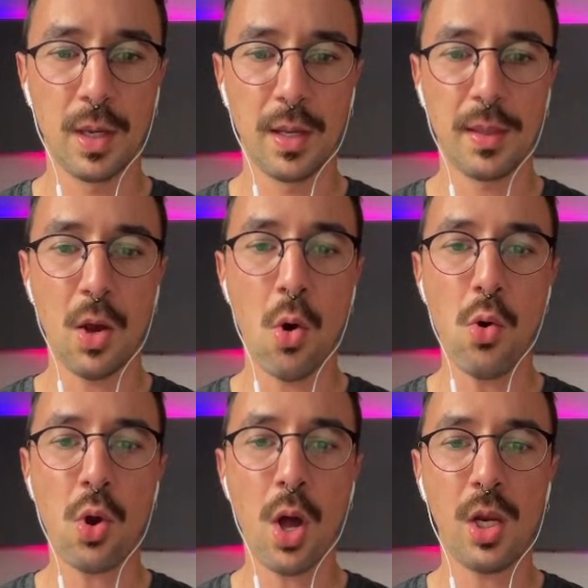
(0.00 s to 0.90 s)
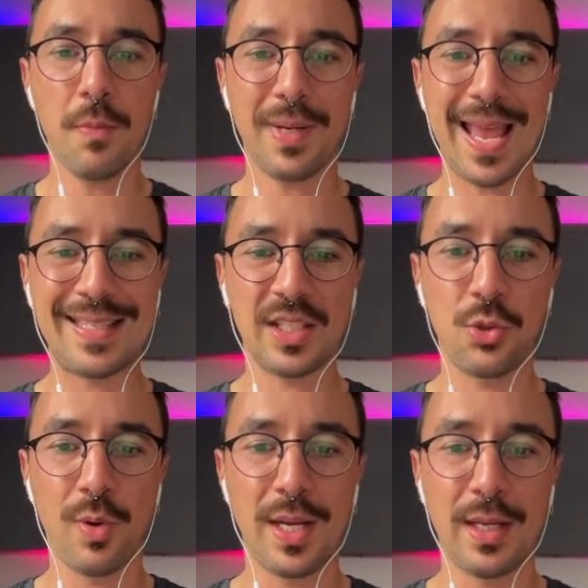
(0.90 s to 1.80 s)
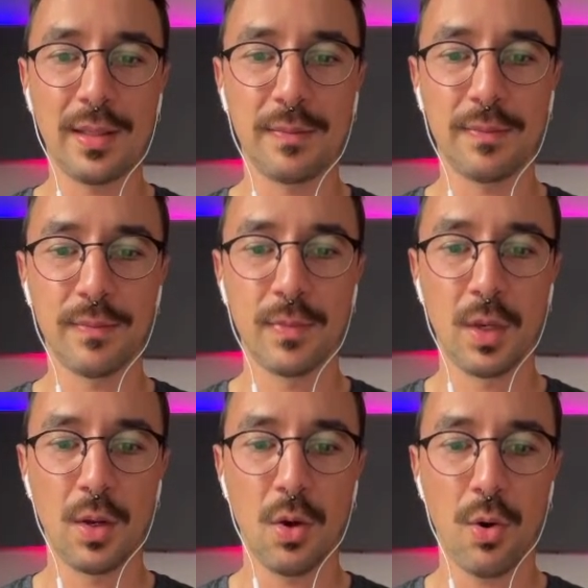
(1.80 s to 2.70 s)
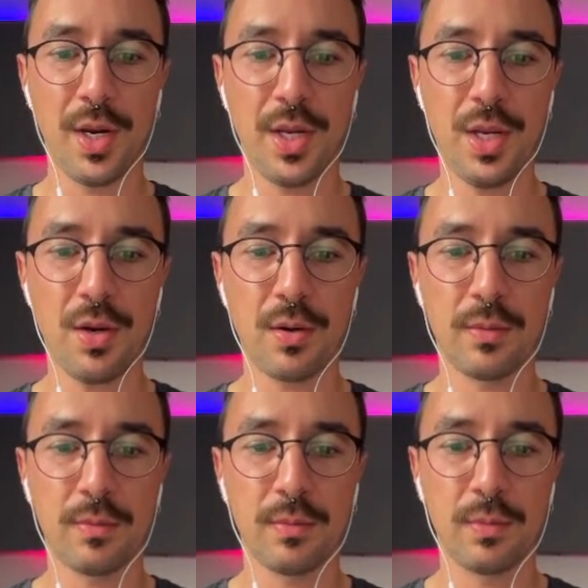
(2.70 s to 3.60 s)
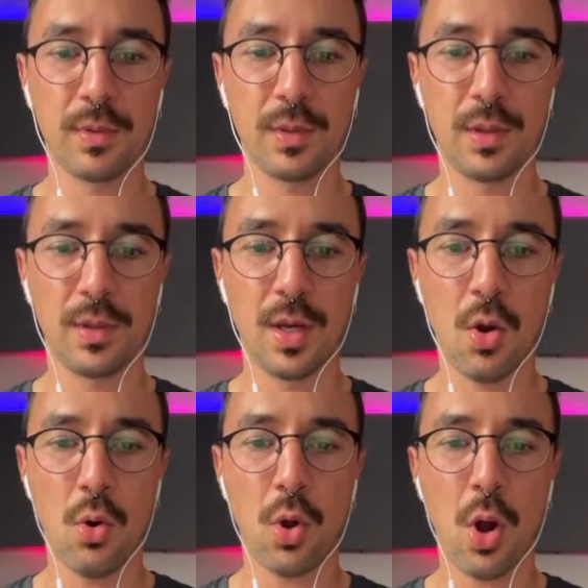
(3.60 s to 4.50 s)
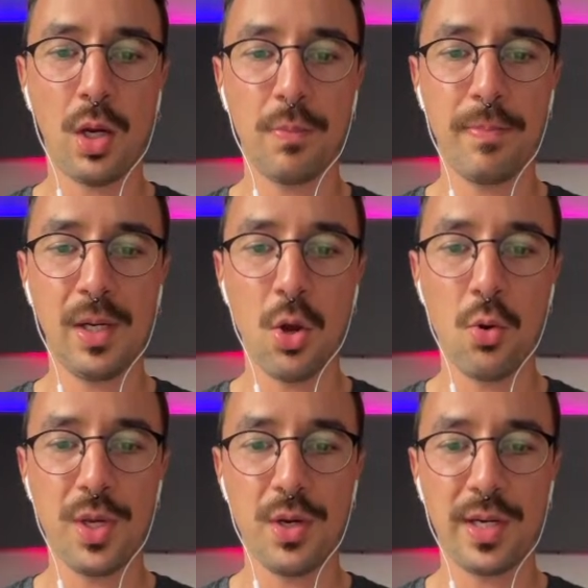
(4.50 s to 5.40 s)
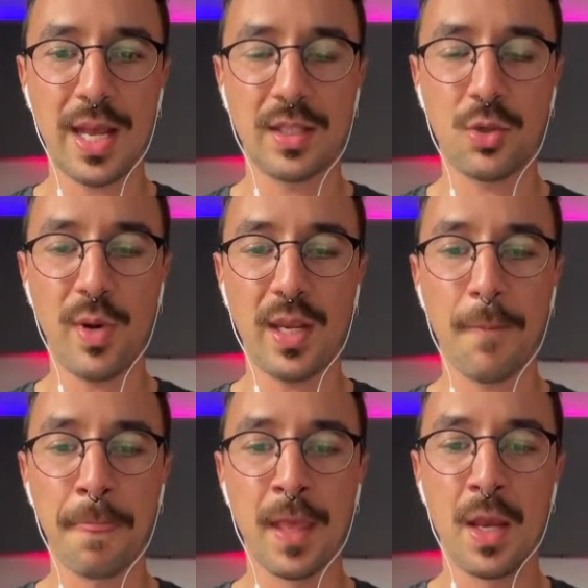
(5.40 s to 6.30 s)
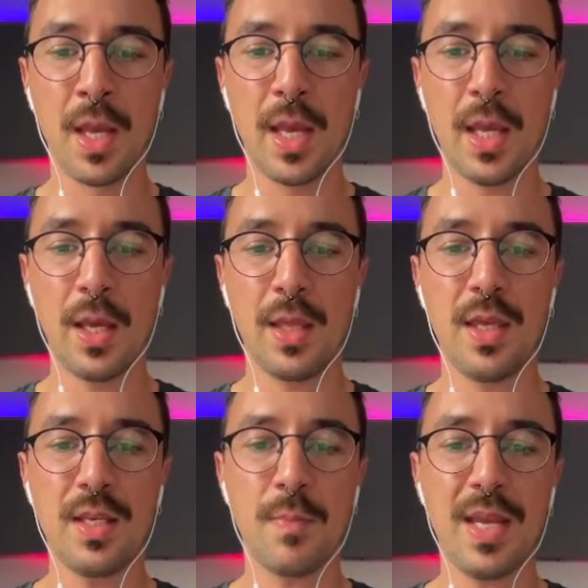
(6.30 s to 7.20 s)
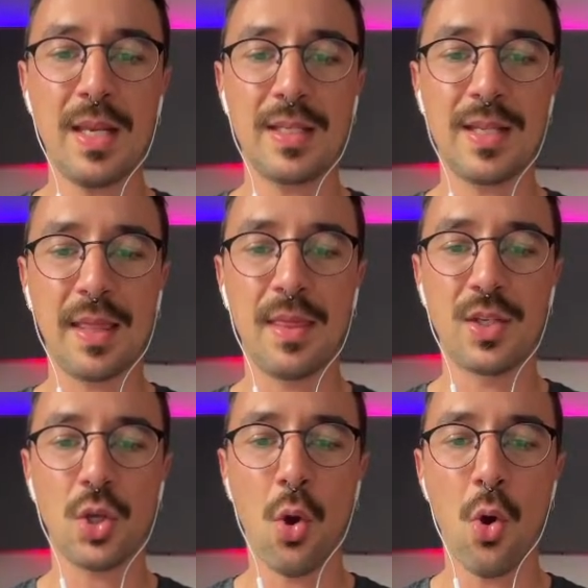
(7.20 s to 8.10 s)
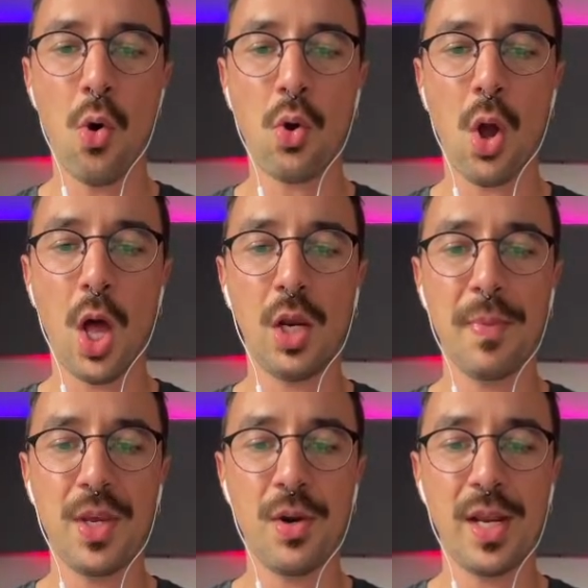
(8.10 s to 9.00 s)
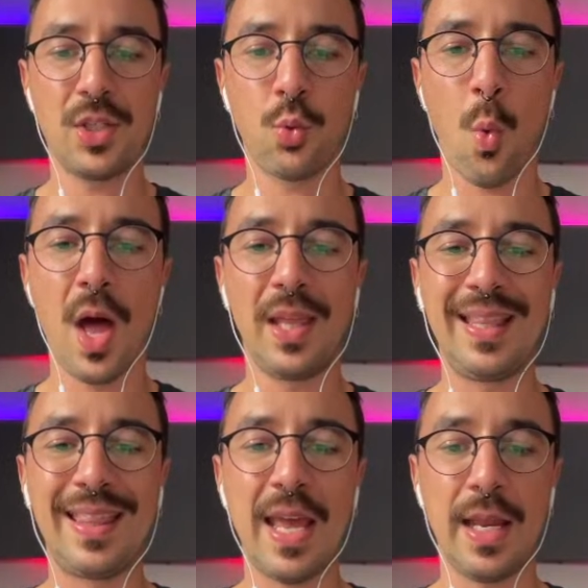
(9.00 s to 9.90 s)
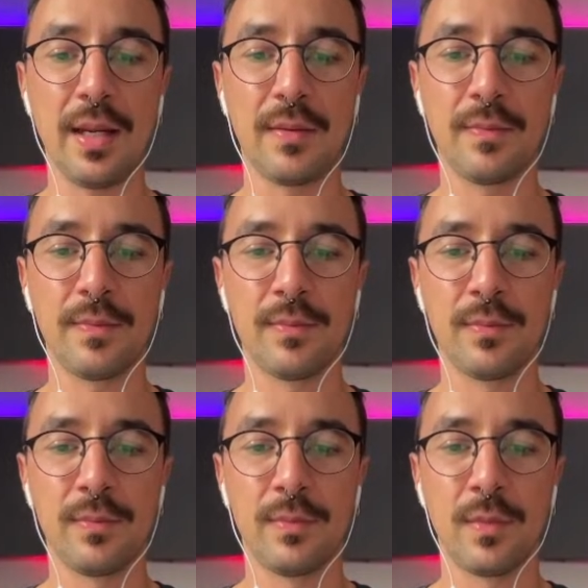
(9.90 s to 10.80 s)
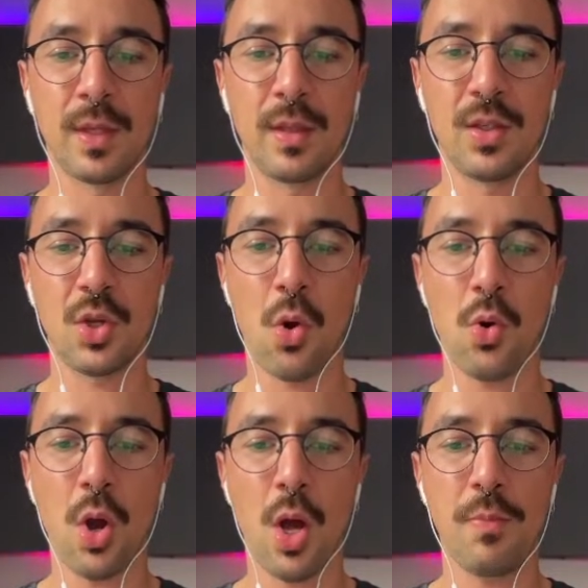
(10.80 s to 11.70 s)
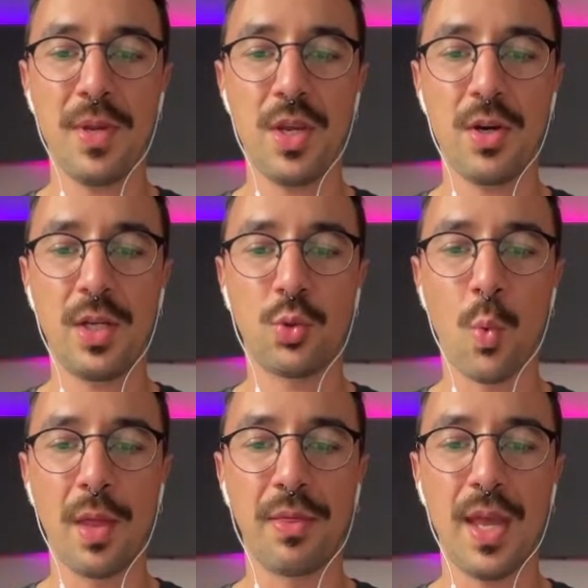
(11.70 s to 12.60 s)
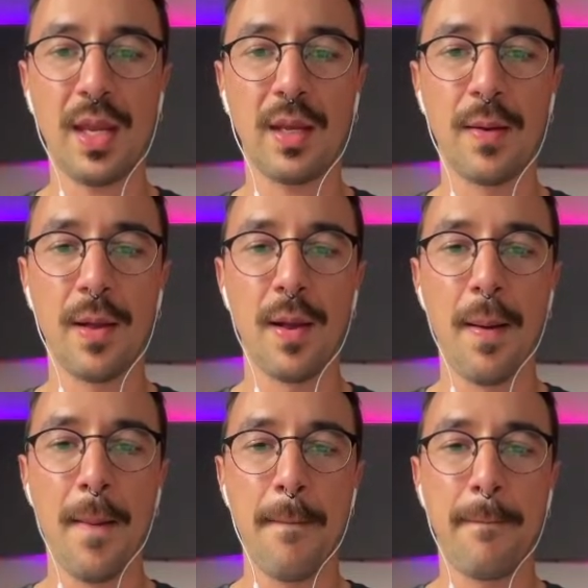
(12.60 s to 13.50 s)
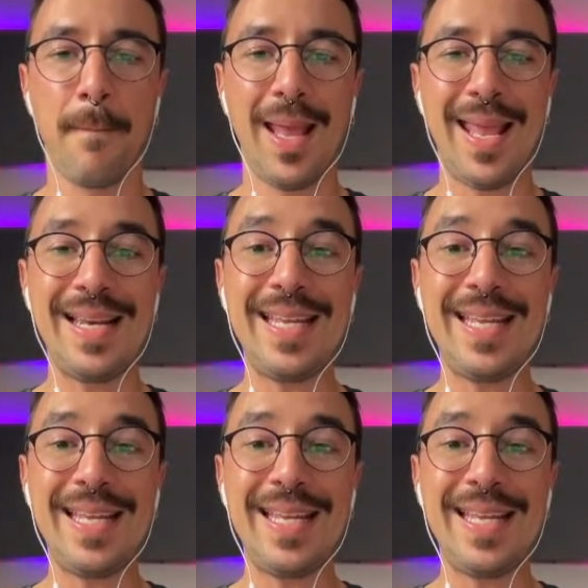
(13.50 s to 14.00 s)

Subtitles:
The whole column gets green. Or here, the whole column below here gets green. This means that this whole column here is one thing. This whole column here is one thing. And